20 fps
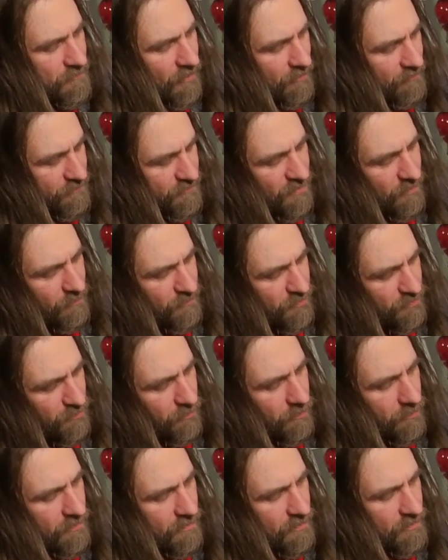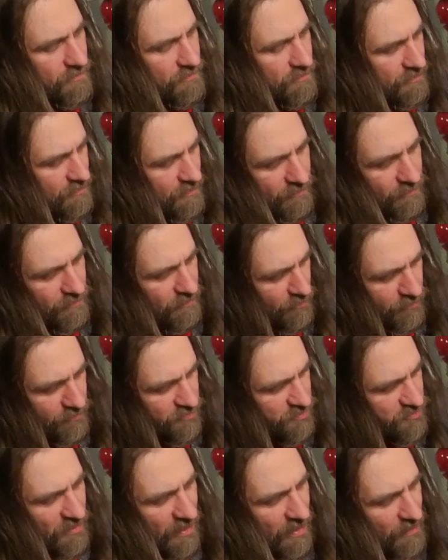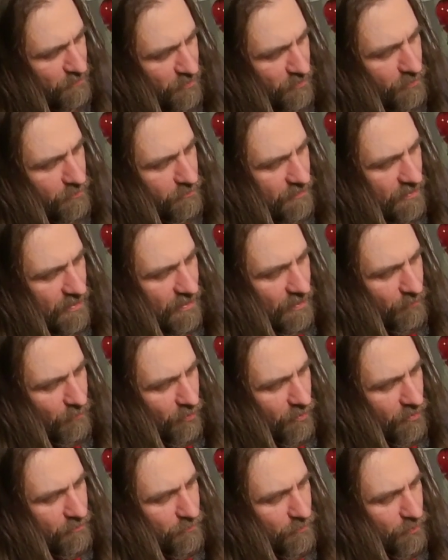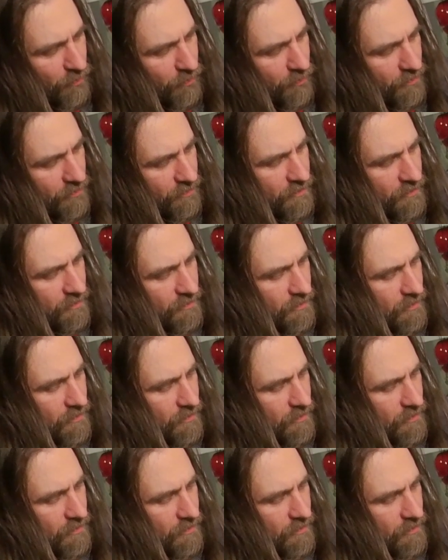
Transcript: of some sort, then you can strap your own camera on board.